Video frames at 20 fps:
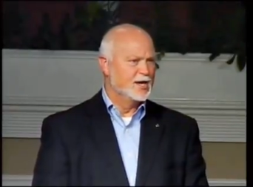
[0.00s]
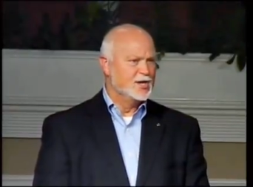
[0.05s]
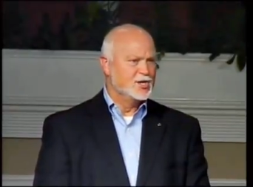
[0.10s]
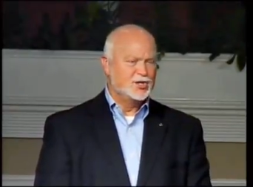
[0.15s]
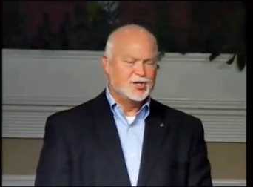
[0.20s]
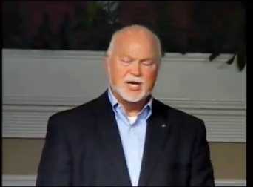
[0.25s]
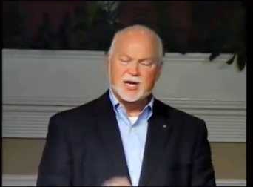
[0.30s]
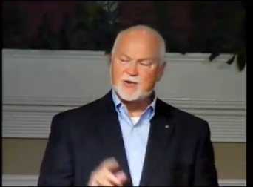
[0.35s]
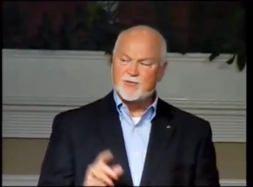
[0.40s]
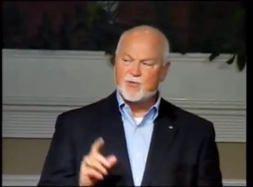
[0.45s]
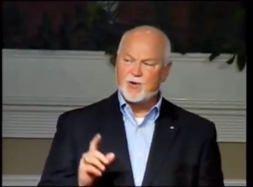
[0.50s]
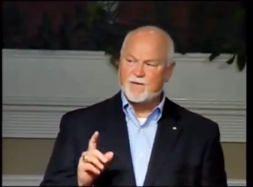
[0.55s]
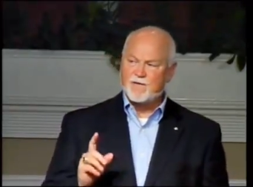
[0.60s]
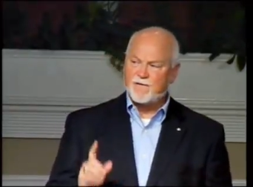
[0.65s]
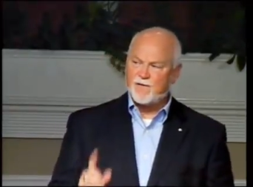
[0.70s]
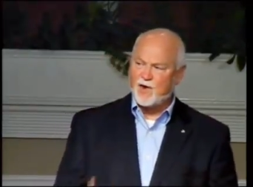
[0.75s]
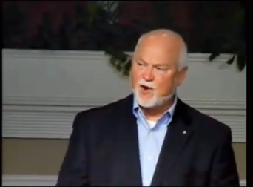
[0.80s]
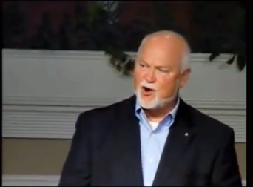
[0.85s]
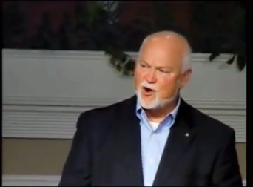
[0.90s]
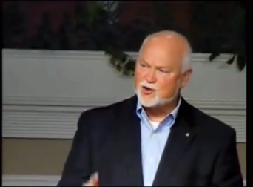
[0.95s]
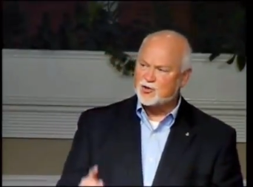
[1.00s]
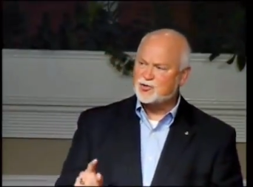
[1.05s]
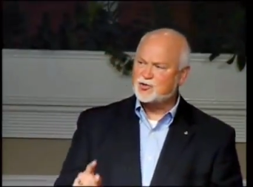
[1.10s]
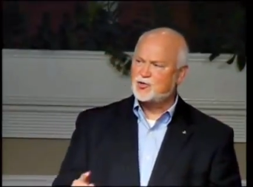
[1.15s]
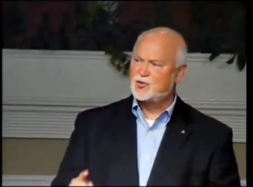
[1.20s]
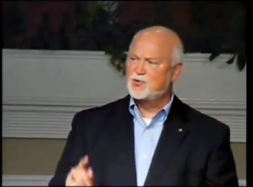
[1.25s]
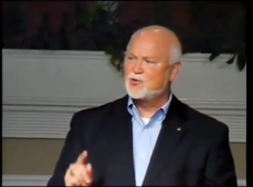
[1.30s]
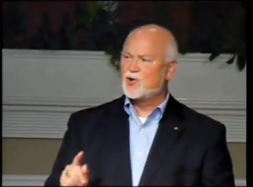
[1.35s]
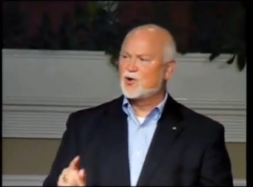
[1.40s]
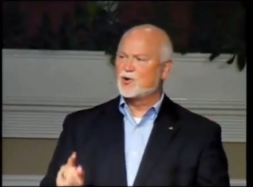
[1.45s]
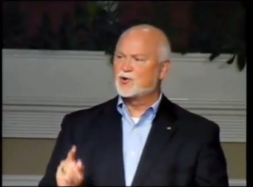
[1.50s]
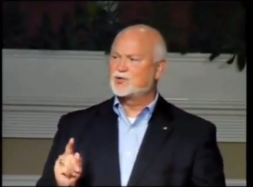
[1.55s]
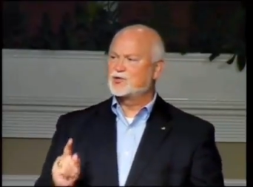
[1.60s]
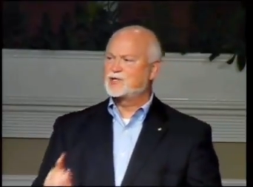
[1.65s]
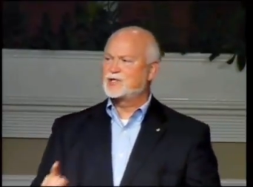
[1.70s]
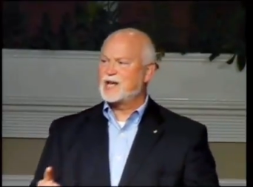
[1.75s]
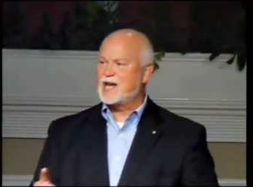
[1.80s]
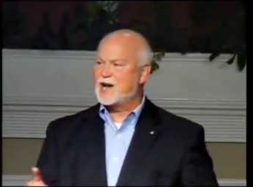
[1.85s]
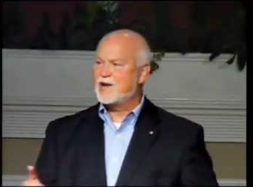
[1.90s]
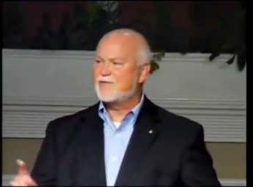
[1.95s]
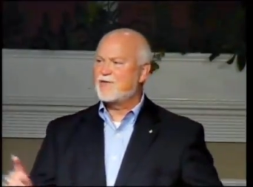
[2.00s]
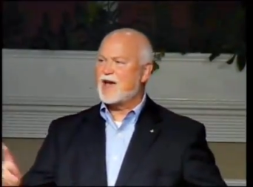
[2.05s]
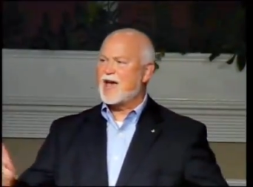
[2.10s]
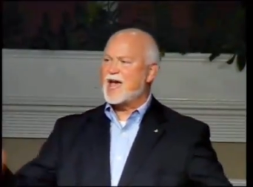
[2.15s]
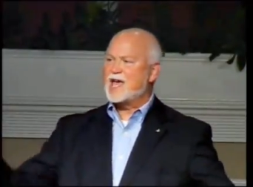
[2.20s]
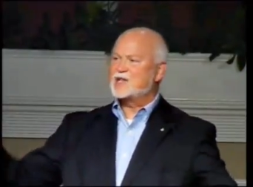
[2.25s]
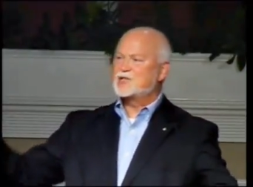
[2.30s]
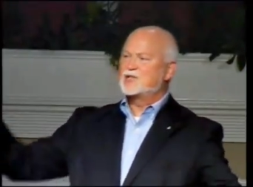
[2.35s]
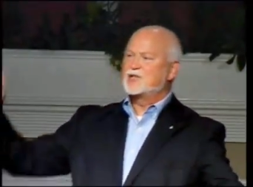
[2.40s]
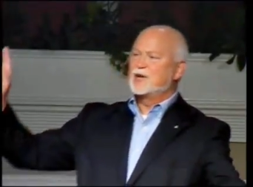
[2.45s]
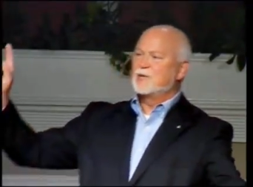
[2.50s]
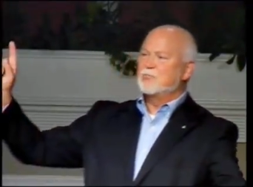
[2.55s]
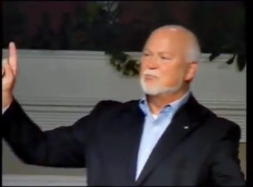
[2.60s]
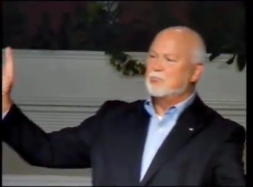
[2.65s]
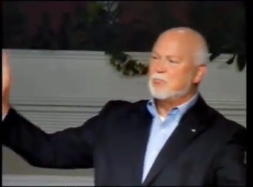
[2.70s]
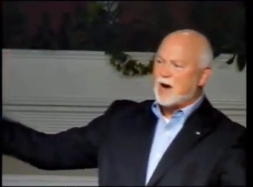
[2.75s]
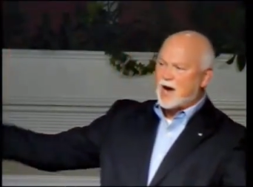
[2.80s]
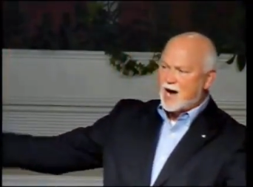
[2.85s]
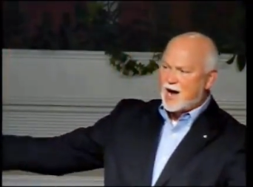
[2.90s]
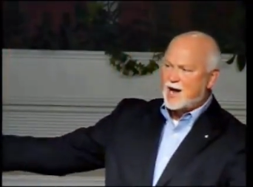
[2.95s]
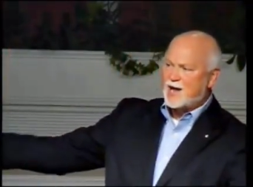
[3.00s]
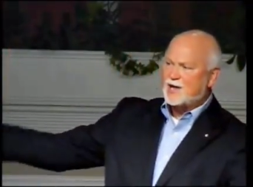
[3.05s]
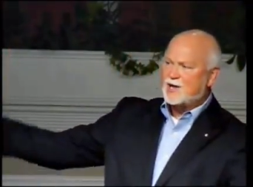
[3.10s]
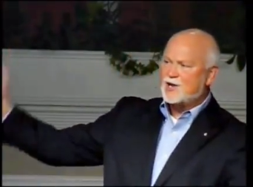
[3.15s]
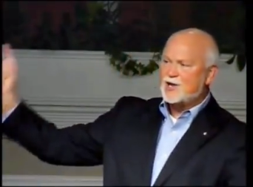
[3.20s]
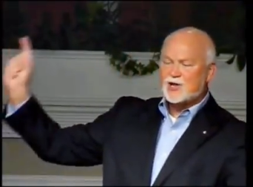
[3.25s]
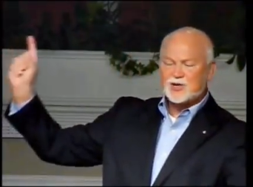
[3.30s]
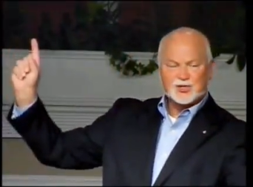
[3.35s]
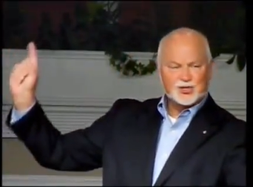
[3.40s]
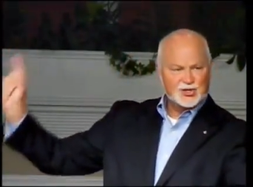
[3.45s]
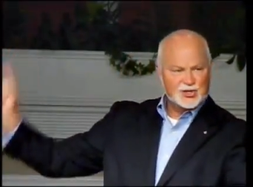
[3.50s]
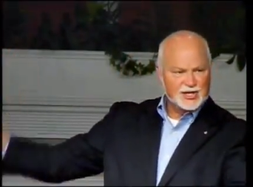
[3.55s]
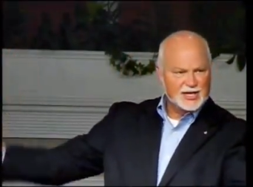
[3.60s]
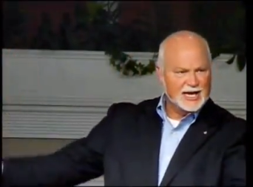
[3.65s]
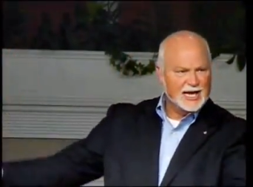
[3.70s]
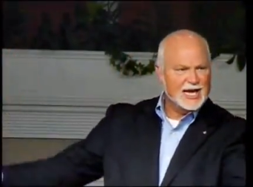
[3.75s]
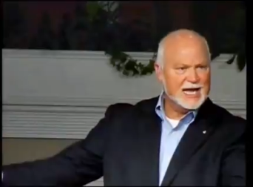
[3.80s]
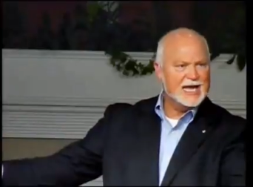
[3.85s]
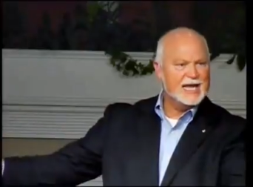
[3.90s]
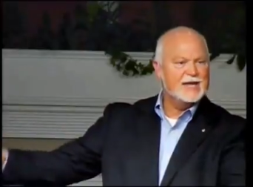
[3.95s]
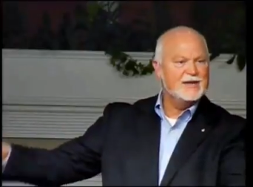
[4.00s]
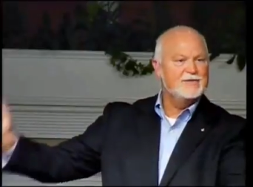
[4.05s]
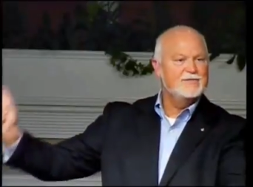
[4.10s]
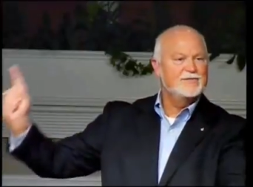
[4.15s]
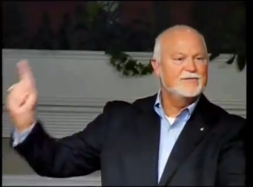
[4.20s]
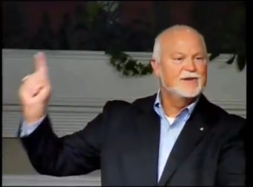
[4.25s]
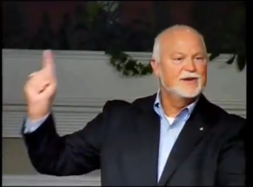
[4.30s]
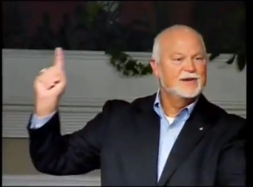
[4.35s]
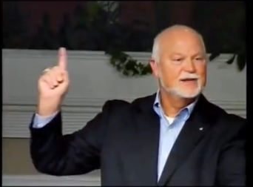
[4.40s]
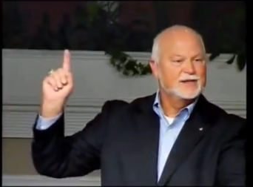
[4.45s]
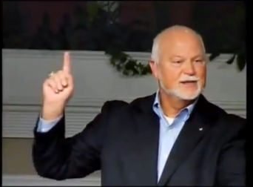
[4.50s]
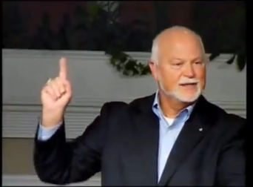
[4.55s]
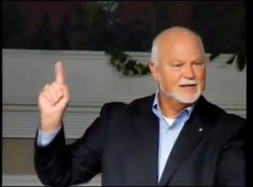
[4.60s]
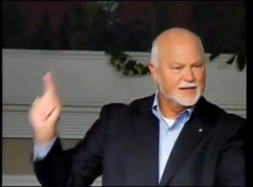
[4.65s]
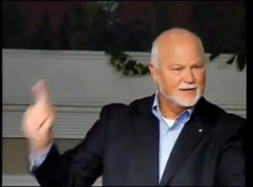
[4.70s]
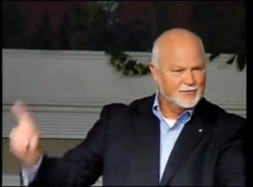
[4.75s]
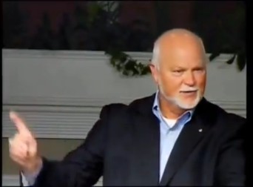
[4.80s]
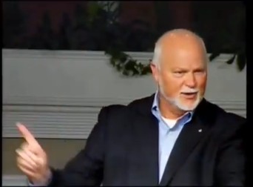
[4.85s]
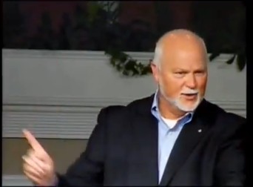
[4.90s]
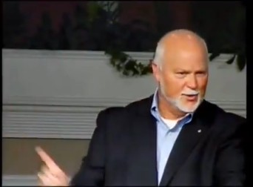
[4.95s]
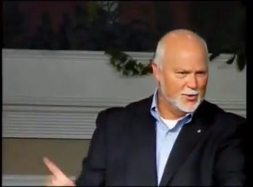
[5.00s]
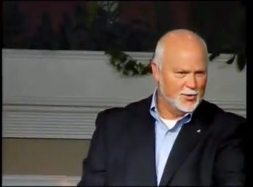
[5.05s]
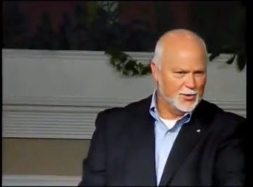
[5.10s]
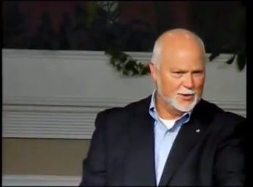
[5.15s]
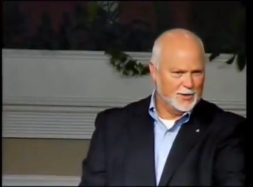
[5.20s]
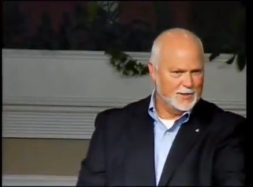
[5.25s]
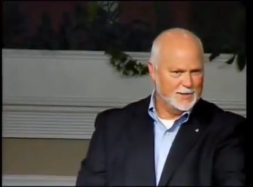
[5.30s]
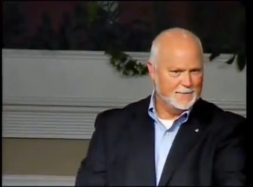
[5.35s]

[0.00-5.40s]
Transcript: She refers to herself as the bond slave of the Lord.